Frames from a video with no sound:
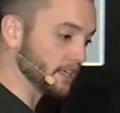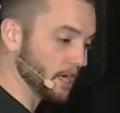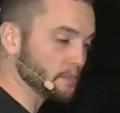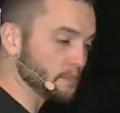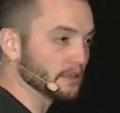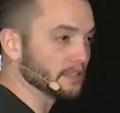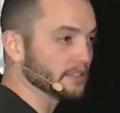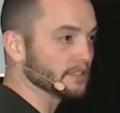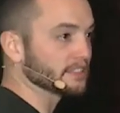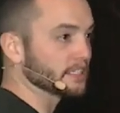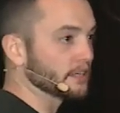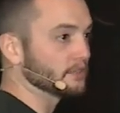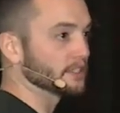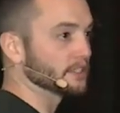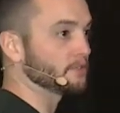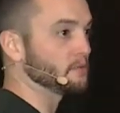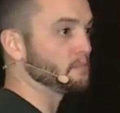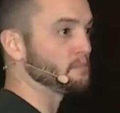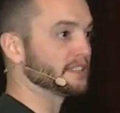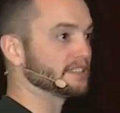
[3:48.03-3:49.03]
up on several
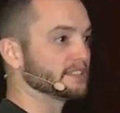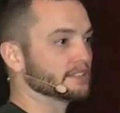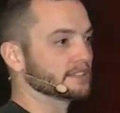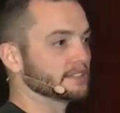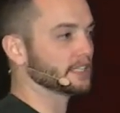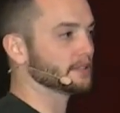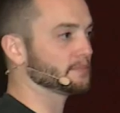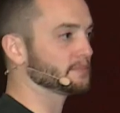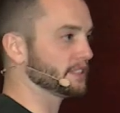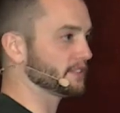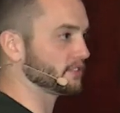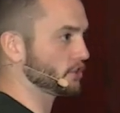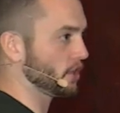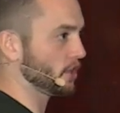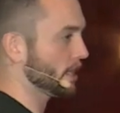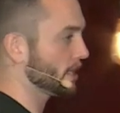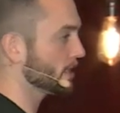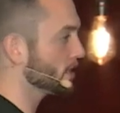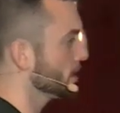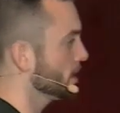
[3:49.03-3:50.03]
different business attempts I
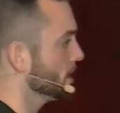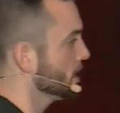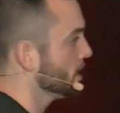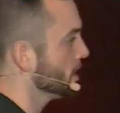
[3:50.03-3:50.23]
tried.